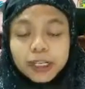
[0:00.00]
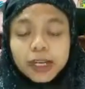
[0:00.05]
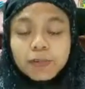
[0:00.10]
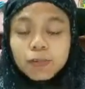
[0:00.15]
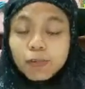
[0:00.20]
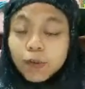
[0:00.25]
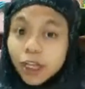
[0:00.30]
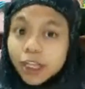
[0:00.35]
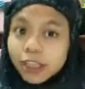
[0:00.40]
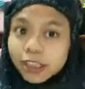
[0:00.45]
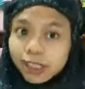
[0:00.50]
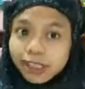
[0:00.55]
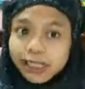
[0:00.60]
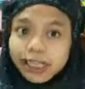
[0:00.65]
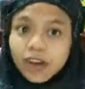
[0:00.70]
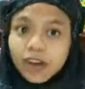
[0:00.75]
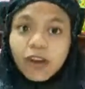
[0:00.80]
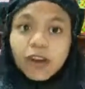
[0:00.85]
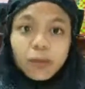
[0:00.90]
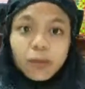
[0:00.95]

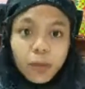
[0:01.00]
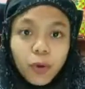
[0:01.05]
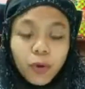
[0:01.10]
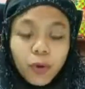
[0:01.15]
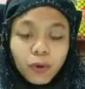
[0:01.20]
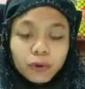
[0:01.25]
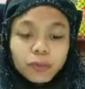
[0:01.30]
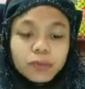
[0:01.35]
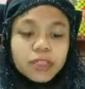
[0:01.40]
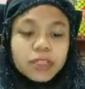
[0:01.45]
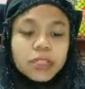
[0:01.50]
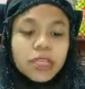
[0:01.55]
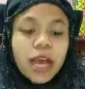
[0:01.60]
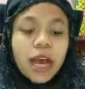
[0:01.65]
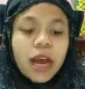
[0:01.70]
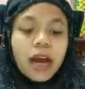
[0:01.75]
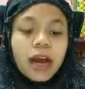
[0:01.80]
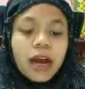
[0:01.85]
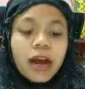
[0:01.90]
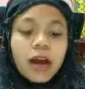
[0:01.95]
poetry or poems
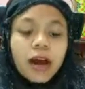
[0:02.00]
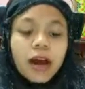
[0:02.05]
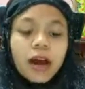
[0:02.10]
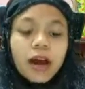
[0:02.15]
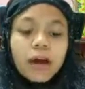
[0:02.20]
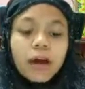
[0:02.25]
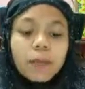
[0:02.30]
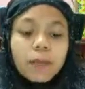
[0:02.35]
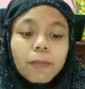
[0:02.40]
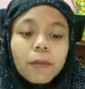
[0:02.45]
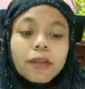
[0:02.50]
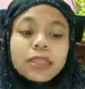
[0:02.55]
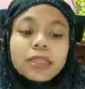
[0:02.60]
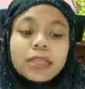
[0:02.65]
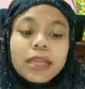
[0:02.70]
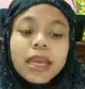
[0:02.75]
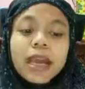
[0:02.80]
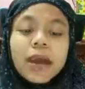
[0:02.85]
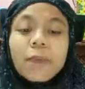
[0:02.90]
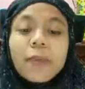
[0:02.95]

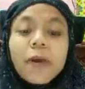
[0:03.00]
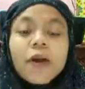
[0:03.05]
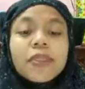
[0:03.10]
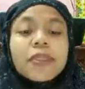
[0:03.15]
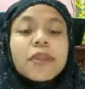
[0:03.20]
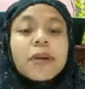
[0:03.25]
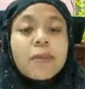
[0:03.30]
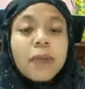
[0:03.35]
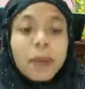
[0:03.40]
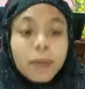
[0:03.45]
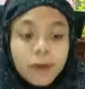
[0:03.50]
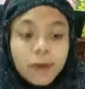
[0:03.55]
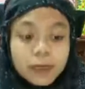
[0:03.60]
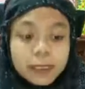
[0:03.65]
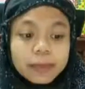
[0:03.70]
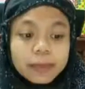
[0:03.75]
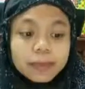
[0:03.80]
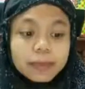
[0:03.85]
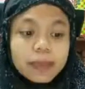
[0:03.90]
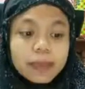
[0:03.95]
mostly about the
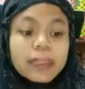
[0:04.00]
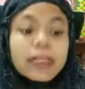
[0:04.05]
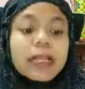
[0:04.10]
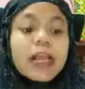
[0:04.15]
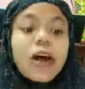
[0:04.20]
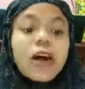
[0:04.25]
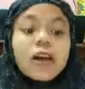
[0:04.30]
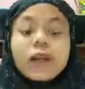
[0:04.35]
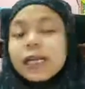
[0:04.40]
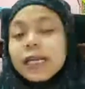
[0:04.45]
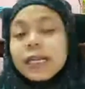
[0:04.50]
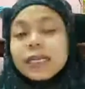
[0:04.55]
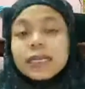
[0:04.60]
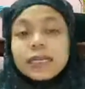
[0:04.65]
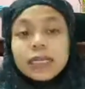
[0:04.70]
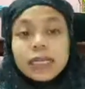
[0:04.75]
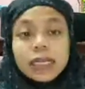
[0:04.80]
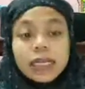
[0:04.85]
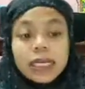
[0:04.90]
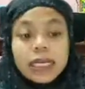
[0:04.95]
memorable or
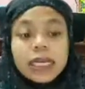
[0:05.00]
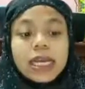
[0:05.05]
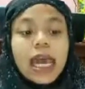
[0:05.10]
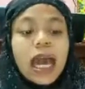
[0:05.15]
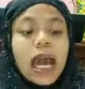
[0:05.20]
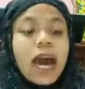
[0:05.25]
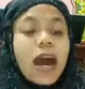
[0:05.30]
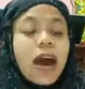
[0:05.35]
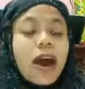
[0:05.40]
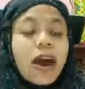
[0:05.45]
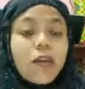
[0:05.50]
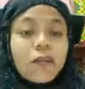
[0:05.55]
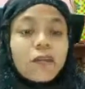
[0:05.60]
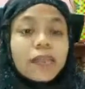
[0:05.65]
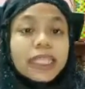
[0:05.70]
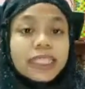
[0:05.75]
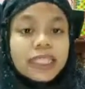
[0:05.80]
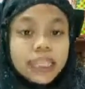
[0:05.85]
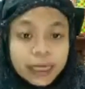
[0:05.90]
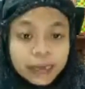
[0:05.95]
history of
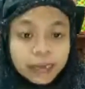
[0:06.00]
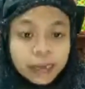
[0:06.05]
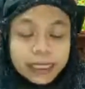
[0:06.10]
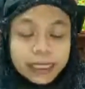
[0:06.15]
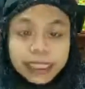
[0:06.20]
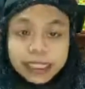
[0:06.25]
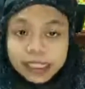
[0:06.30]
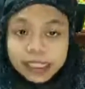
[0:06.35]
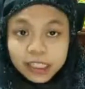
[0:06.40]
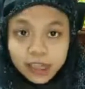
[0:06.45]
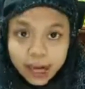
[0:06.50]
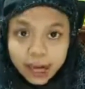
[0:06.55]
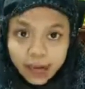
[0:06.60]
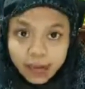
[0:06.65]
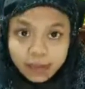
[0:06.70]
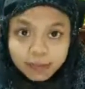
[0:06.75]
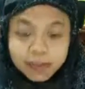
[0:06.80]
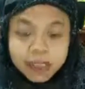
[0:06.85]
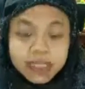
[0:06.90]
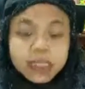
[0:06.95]
the Germanic
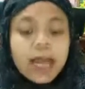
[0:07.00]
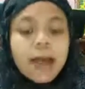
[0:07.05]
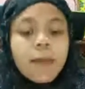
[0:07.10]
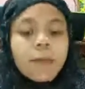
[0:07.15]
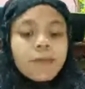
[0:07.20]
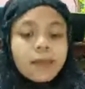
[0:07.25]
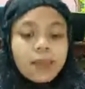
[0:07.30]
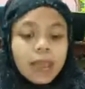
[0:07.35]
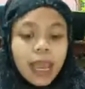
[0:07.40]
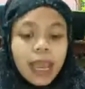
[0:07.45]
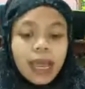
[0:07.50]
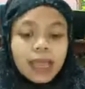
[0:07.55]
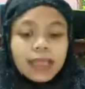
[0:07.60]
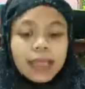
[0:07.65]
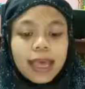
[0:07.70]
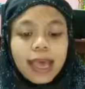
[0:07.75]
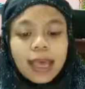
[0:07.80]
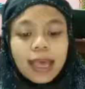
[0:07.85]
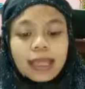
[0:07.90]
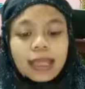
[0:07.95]
tribes.
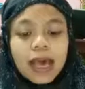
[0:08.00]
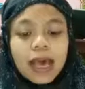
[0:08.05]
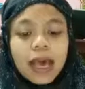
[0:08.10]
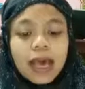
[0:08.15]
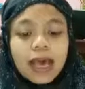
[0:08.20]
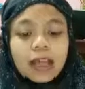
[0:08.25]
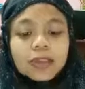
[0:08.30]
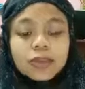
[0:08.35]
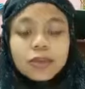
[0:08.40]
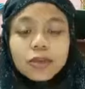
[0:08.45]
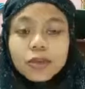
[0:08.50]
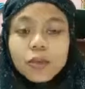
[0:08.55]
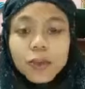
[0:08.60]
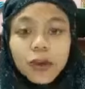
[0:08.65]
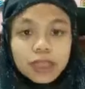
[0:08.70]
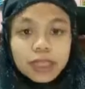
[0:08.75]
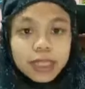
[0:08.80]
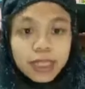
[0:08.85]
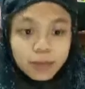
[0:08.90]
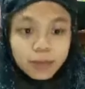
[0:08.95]
And then 2
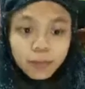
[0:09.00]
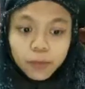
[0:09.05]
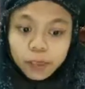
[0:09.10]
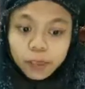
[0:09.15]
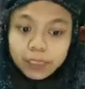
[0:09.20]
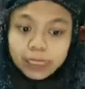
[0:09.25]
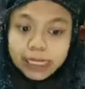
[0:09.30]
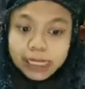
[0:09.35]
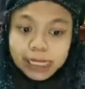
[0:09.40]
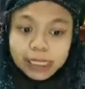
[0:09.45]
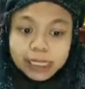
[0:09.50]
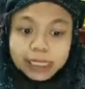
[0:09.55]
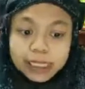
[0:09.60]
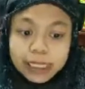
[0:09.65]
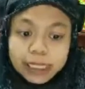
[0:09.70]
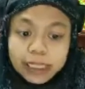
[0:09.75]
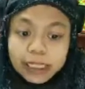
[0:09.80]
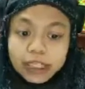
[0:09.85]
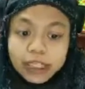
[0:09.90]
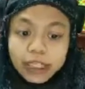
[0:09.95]
most important
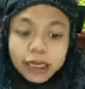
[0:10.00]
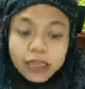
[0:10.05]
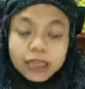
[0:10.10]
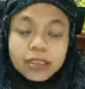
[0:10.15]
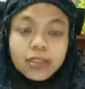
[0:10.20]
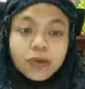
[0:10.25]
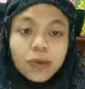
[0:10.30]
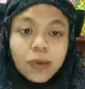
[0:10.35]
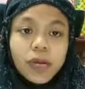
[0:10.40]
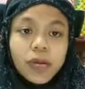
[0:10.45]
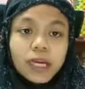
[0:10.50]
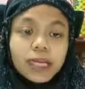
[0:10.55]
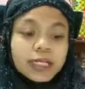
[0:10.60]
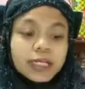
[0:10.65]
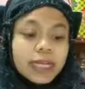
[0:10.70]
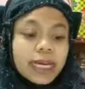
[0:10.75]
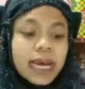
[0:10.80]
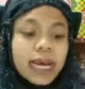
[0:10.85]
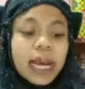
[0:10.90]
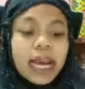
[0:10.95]
traditions were
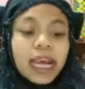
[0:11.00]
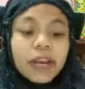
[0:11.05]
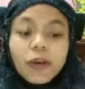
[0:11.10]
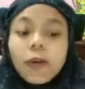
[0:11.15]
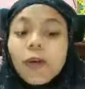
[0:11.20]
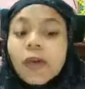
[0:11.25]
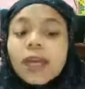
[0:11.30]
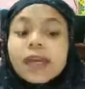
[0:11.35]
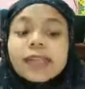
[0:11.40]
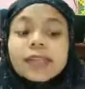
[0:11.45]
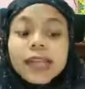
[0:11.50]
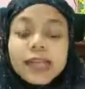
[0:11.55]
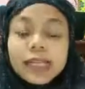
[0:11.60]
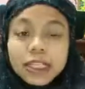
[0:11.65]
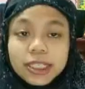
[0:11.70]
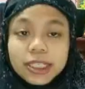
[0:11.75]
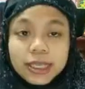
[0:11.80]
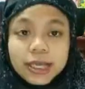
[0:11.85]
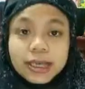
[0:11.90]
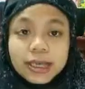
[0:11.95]
the heroic
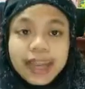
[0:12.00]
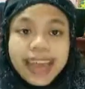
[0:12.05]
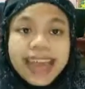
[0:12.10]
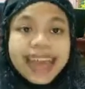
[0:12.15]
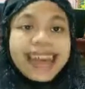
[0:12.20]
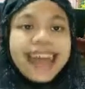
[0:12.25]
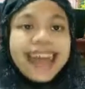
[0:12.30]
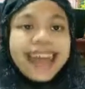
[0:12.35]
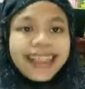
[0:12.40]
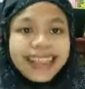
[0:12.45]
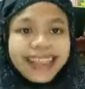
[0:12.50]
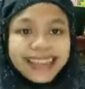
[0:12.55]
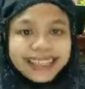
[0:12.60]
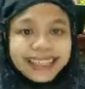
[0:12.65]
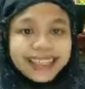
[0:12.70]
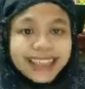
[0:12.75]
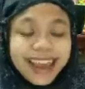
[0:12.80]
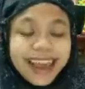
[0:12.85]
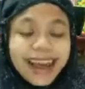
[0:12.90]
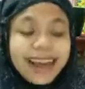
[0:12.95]
tradition and
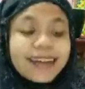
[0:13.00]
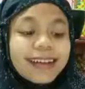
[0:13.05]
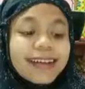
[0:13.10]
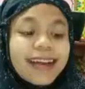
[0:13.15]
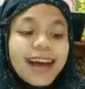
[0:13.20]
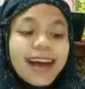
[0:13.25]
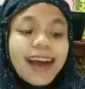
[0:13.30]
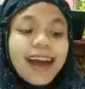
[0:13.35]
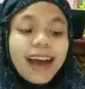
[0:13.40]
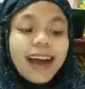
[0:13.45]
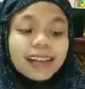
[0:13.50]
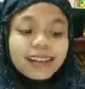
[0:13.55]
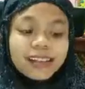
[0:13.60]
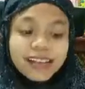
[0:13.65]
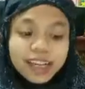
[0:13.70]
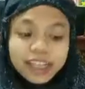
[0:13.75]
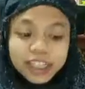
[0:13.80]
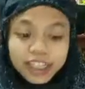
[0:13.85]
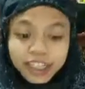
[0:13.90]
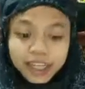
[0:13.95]
elegiac
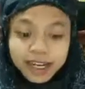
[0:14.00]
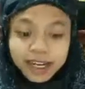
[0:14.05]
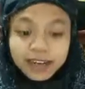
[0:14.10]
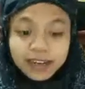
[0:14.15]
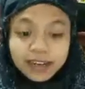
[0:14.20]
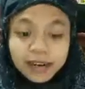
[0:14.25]
tradition.